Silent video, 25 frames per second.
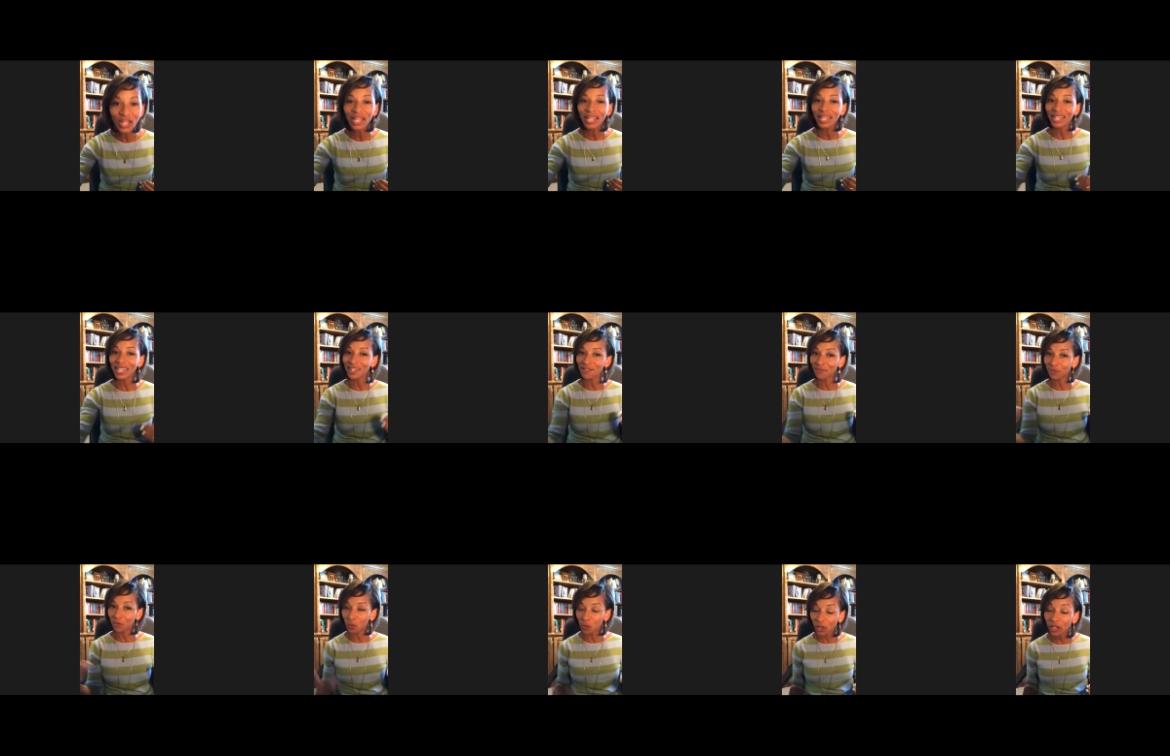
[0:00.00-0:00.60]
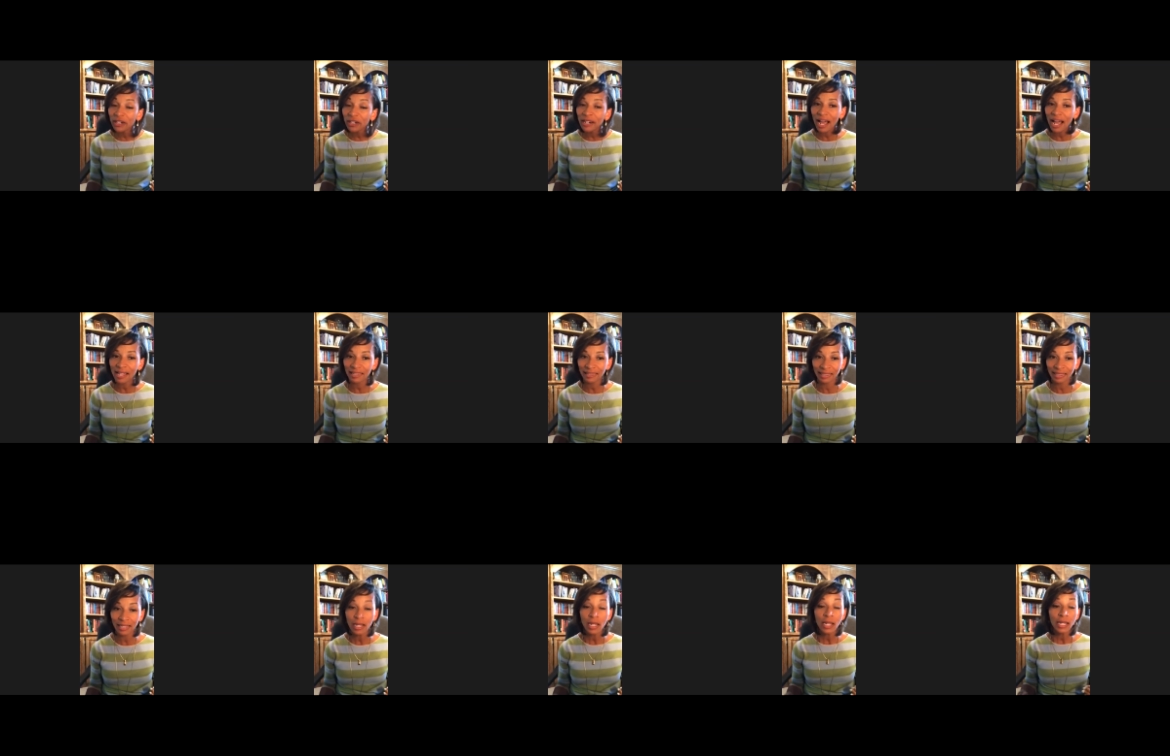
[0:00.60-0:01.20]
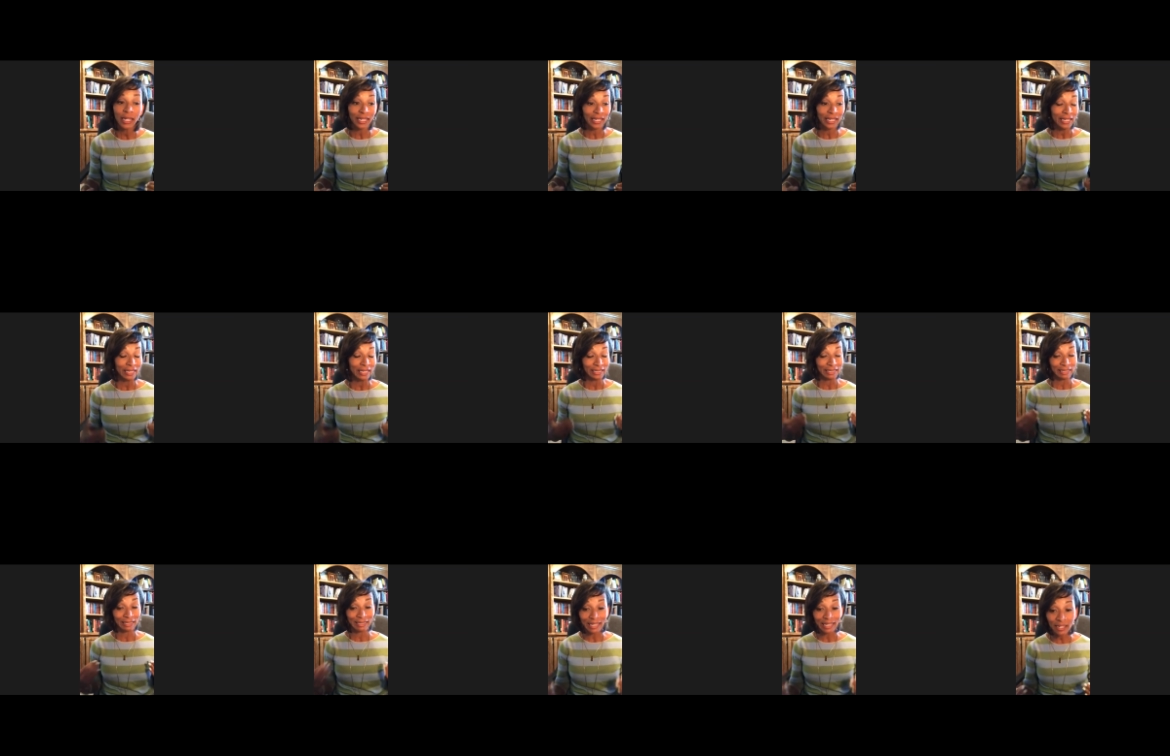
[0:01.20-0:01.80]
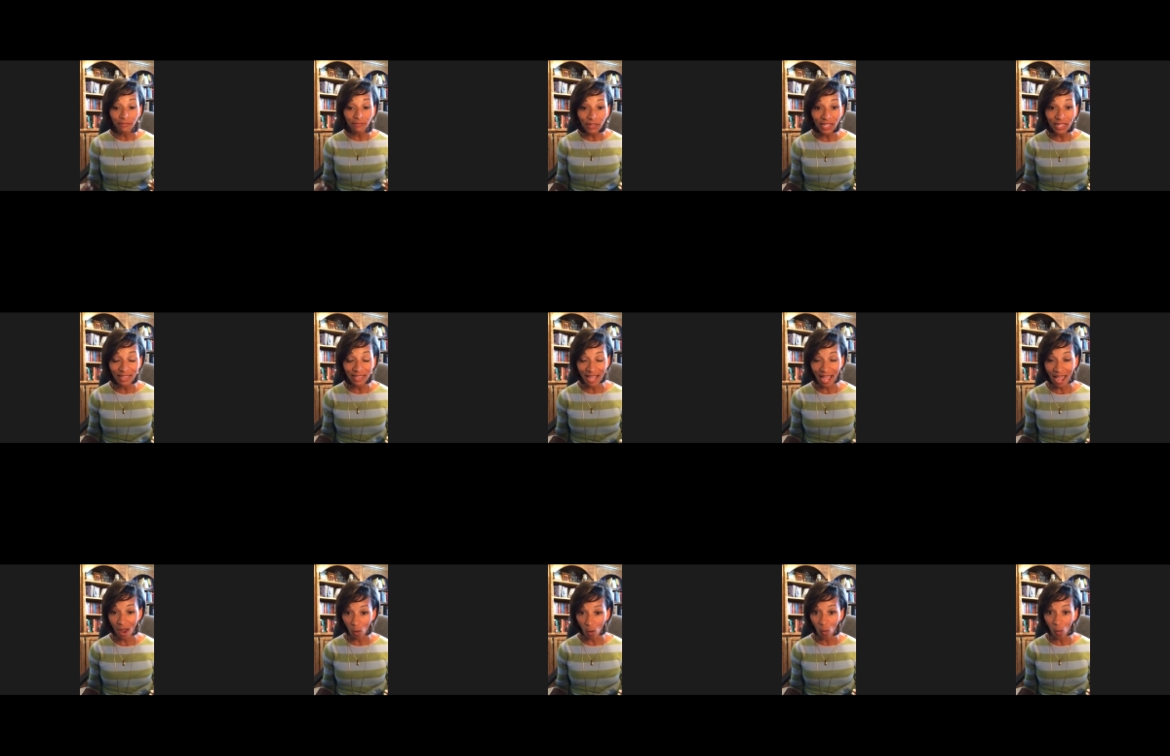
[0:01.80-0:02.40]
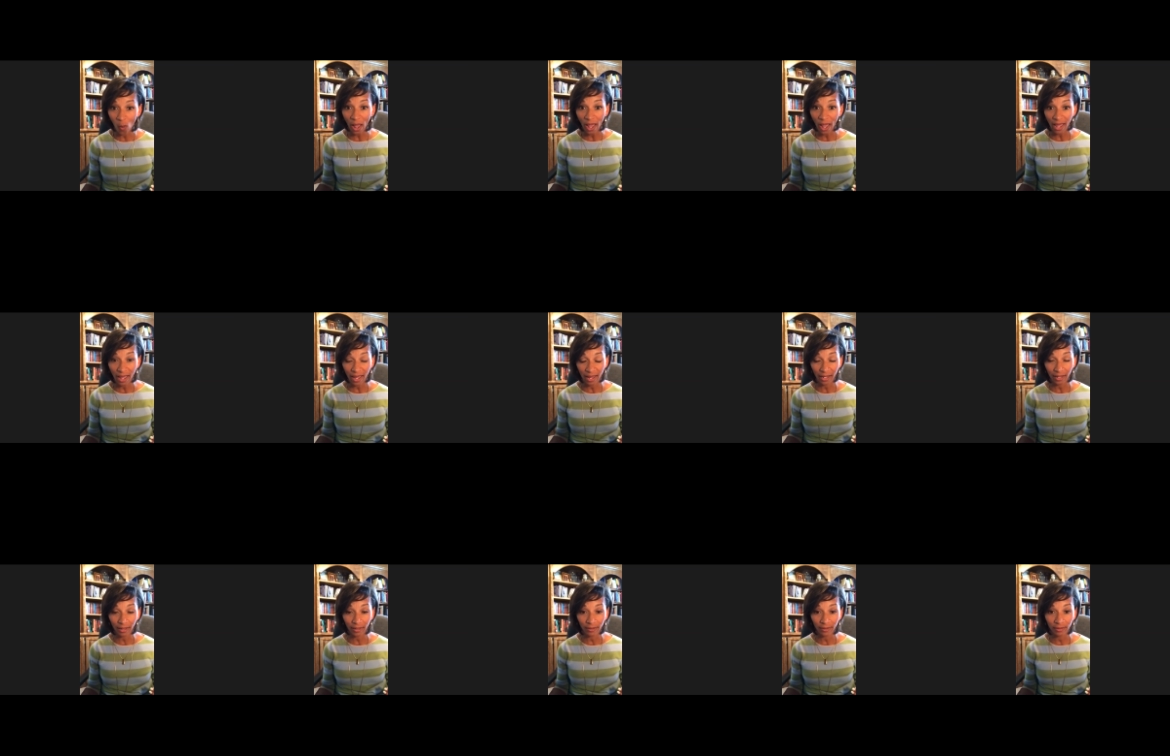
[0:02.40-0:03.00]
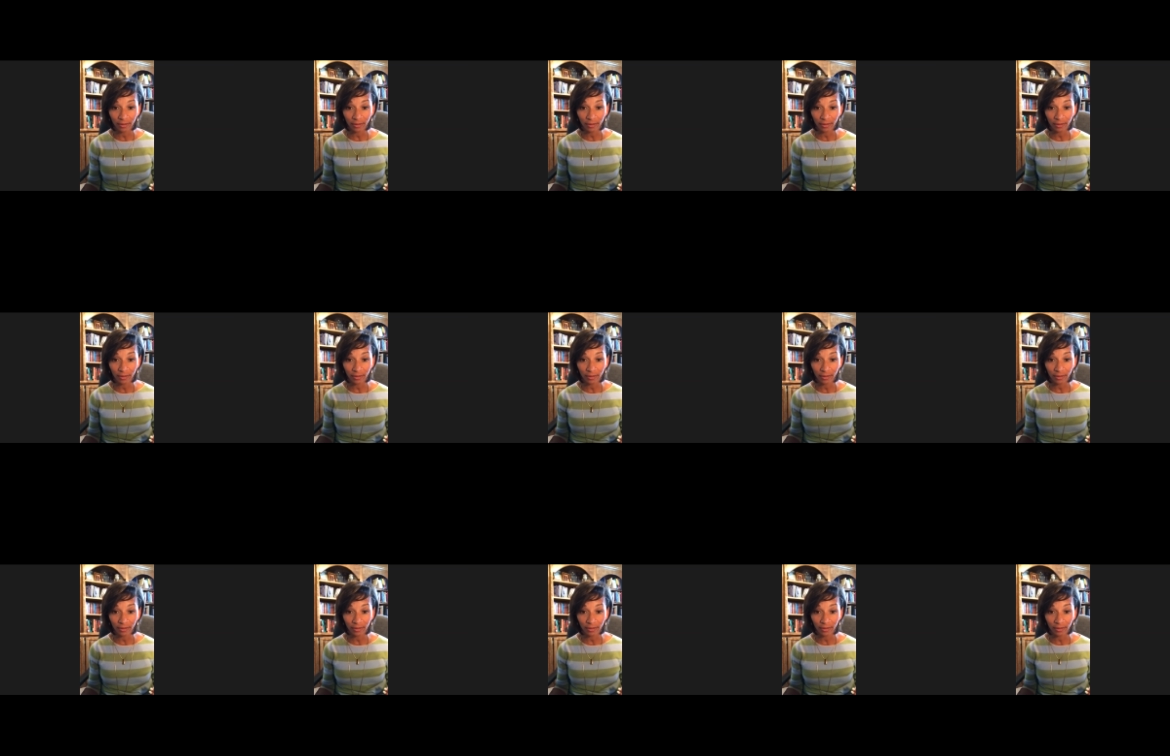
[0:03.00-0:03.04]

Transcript: if we're not living that way